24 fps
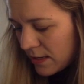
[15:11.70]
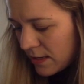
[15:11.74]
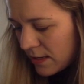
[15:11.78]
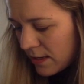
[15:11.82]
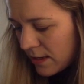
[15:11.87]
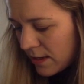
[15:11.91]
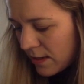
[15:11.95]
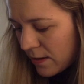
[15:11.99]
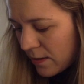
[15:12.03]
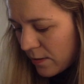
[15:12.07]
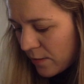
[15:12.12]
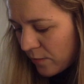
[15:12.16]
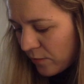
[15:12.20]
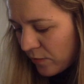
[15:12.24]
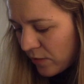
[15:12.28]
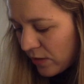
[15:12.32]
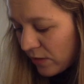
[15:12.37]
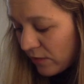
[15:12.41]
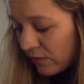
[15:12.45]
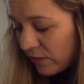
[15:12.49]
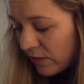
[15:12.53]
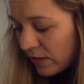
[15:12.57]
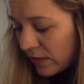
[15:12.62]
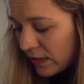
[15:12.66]
Um,
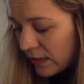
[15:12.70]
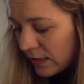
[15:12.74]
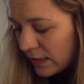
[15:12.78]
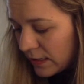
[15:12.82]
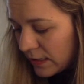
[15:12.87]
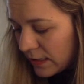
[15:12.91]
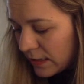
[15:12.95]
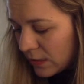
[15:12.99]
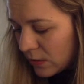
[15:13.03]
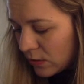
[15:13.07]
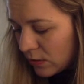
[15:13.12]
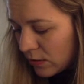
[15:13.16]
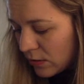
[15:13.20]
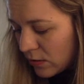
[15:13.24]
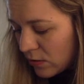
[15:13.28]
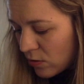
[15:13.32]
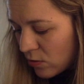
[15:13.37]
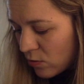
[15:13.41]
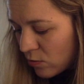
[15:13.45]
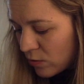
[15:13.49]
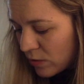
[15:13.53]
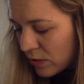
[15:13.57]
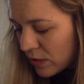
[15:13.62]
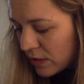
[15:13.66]
and finally, little
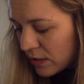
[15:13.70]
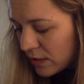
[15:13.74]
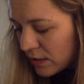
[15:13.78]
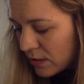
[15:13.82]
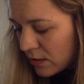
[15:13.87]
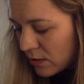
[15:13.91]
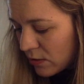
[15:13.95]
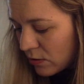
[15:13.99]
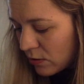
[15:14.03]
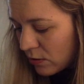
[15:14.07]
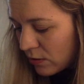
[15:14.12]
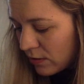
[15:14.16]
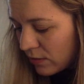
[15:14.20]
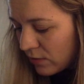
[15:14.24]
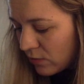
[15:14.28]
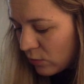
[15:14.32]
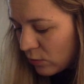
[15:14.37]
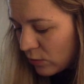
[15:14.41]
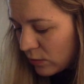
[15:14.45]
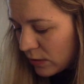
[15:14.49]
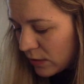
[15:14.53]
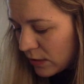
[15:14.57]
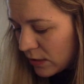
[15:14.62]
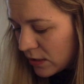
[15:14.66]
Ro, which is the early
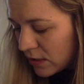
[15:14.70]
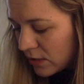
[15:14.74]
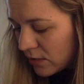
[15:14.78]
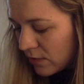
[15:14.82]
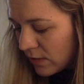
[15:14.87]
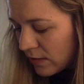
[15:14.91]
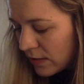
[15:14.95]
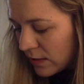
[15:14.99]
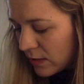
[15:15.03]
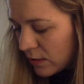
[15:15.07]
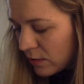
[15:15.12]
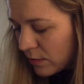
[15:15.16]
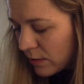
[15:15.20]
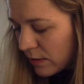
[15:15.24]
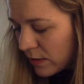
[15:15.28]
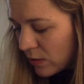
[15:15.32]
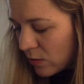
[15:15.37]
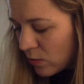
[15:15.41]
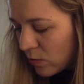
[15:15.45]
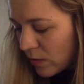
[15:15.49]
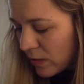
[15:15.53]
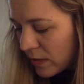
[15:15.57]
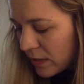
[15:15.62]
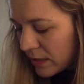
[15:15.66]
voltage divided by
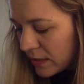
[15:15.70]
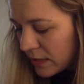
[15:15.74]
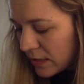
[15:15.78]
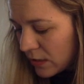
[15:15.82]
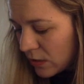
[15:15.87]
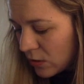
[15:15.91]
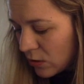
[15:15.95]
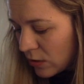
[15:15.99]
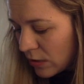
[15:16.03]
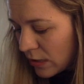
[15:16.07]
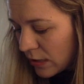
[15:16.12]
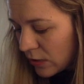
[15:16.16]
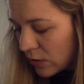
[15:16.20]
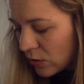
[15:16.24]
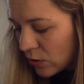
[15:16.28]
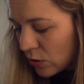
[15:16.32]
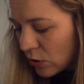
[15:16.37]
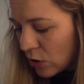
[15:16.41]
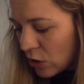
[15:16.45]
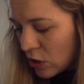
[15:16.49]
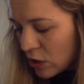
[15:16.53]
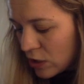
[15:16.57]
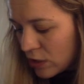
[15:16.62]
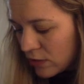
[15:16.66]
the quiescent collector
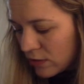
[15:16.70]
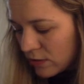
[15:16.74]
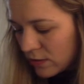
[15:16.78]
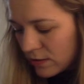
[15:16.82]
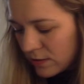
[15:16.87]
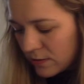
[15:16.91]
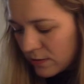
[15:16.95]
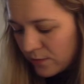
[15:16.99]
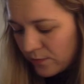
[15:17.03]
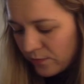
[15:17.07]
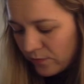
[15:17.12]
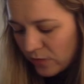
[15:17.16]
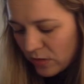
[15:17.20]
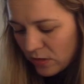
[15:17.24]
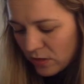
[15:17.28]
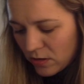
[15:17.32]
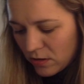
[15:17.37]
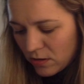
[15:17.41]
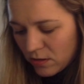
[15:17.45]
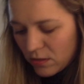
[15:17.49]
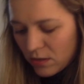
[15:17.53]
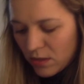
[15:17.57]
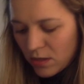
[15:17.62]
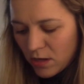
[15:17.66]
current.
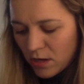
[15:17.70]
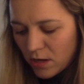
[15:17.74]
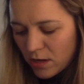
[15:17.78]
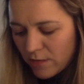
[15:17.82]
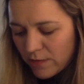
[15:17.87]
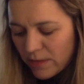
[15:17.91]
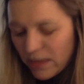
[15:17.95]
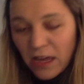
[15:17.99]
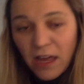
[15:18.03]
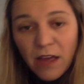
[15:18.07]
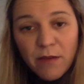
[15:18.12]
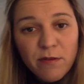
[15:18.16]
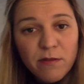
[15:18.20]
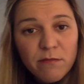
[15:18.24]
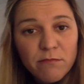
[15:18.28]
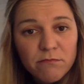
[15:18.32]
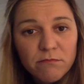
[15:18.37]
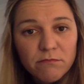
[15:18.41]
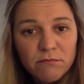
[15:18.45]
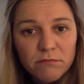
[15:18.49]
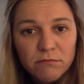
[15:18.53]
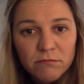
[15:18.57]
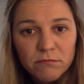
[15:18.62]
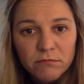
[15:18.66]
Um, I
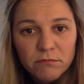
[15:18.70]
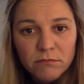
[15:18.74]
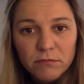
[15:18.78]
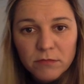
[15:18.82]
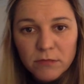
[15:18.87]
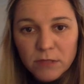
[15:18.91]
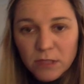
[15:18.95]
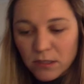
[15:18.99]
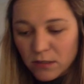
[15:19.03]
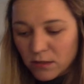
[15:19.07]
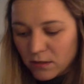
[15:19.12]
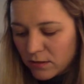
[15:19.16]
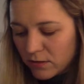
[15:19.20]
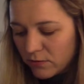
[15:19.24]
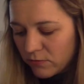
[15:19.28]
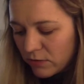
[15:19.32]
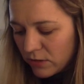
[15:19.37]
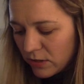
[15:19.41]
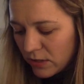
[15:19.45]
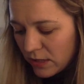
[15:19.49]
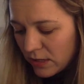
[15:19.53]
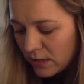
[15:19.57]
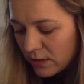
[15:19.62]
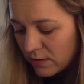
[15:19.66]
haven't uh,
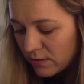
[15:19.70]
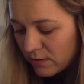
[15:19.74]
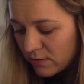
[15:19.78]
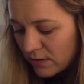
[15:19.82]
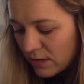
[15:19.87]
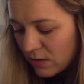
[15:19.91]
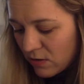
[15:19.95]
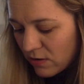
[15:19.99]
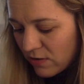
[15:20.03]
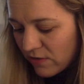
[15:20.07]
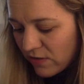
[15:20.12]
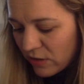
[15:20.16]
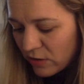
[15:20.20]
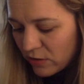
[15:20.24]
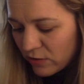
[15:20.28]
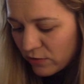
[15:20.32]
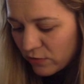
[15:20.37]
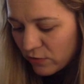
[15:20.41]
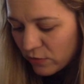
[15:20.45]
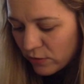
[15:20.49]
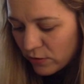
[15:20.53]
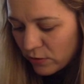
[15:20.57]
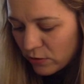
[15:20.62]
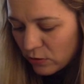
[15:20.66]
written a, down a value
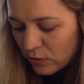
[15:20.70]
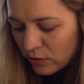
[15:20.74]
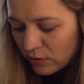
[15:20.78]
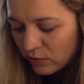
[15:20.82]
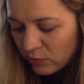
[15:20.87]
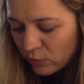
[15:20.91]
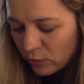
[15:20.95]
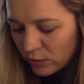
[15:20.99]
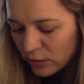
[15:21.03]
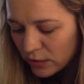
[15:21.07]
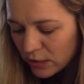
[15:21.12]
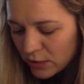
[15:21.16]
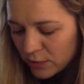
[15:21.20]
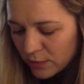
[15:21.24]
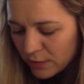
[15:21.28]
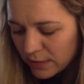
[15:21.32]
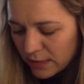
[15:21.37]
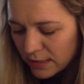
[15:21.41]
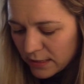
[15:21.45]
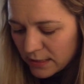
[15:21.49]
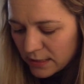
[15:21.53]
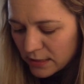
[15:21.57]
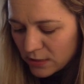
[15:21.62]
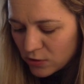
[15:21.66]
for the early voltage, but
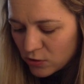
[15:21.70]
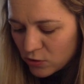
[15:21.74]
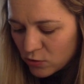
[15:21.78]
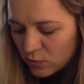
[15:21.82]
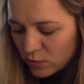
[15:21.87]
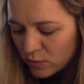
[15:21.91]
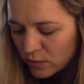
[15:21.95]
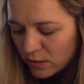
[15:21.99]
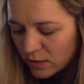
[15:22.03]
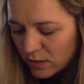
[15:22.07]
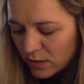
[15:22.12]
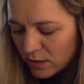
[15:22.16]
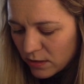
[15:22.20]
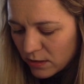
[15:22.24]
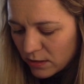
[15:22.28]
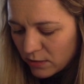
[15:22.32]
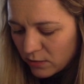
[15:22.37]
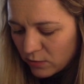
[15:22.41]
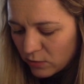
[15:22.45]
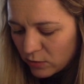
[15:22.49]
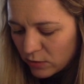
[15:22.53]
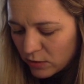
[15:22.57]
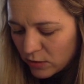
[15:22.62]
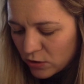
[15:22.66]
let's assume that the
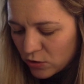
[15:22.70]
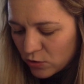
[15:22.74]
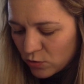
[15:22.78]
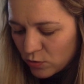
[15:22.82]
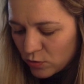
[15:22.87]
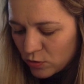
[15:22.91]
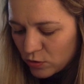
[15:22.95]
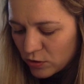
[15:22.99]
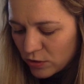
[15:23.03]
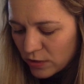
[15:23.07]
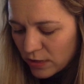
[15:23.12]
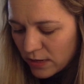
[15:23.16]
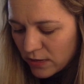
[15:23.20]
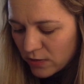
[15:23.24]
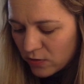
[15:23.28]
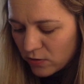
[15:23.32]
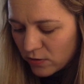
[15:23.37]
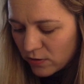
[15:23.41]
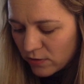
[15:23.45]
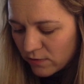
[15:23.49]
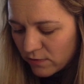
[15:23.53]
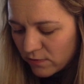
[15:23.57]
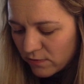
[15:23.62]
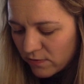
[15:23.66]
early voltage was one
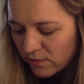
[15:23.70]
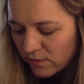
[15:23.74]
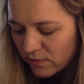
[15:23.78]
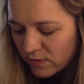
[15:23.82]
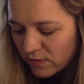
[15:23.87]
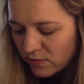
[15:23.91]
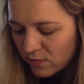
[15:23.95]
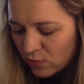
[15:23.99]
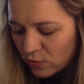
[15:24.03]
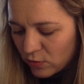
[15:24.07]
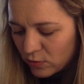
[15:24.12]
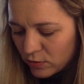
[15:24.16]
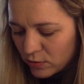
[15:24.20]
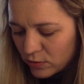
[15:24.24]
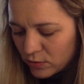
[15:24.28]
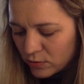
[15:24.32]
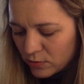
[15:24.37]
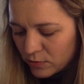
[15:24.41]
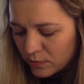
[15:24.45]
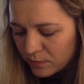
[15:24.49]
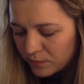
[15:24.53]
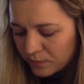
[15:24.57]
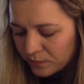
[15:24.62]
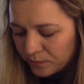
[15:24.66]
hundred fifty volts.